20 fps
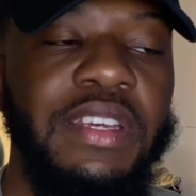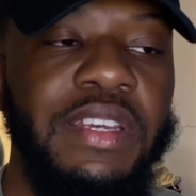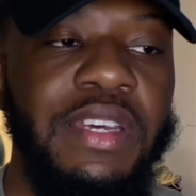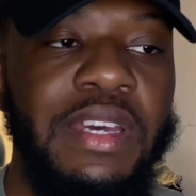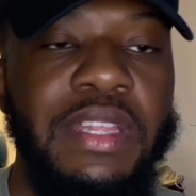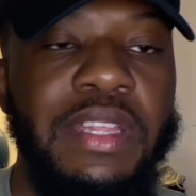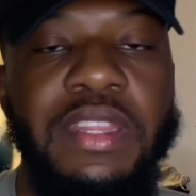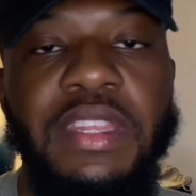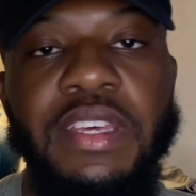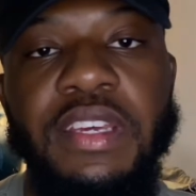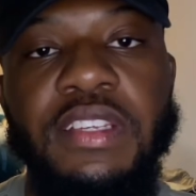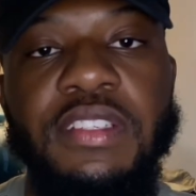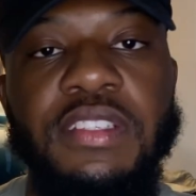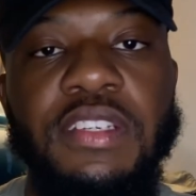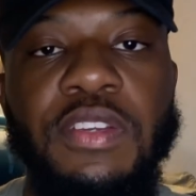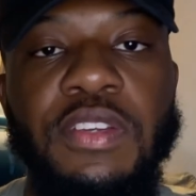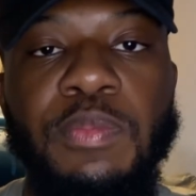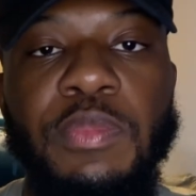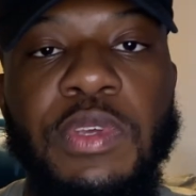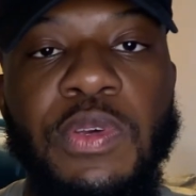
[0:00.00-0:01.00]
I think is going
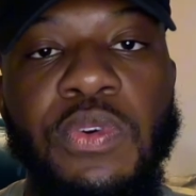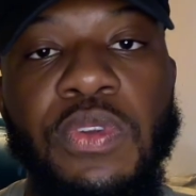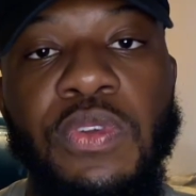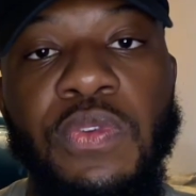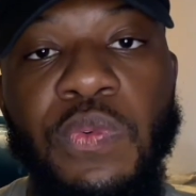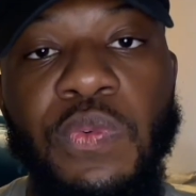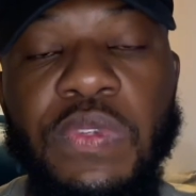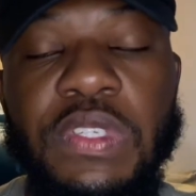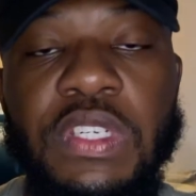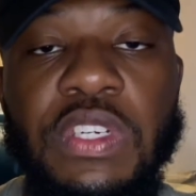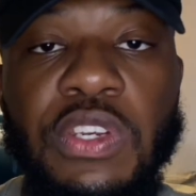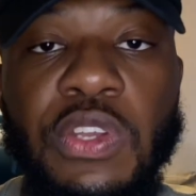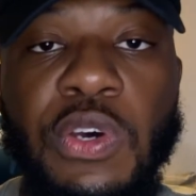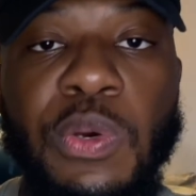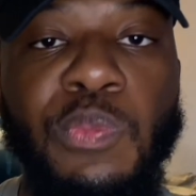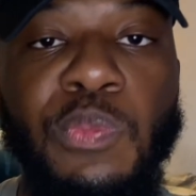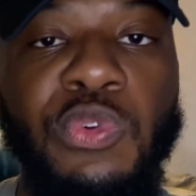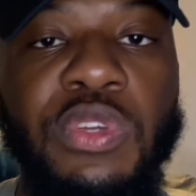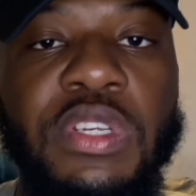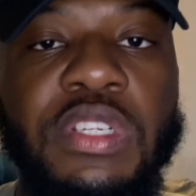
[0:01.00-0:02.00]
to be one of those
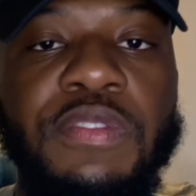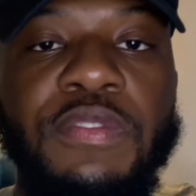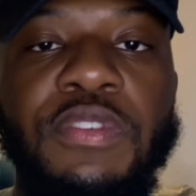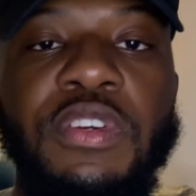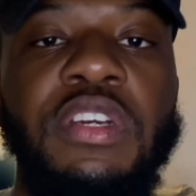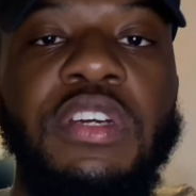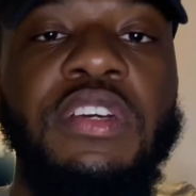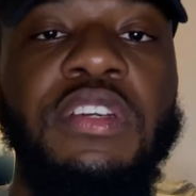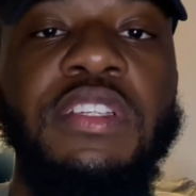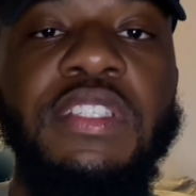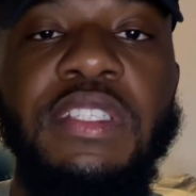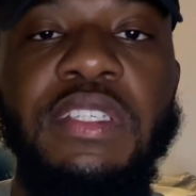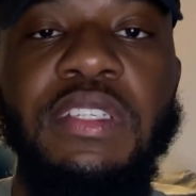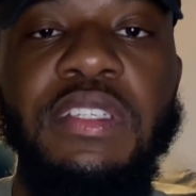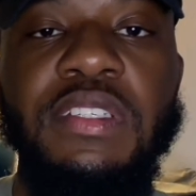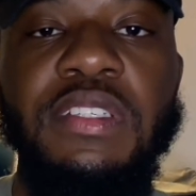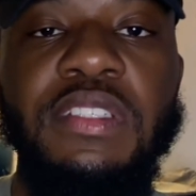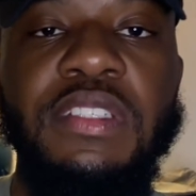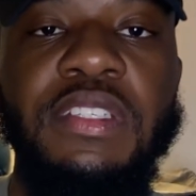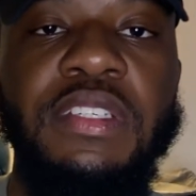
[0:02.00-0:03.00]
dumb reach
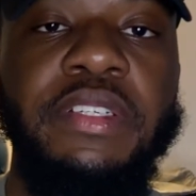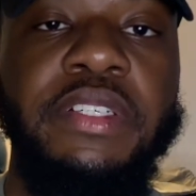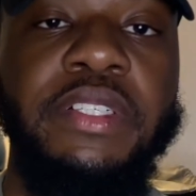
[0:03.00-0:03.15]
fragrances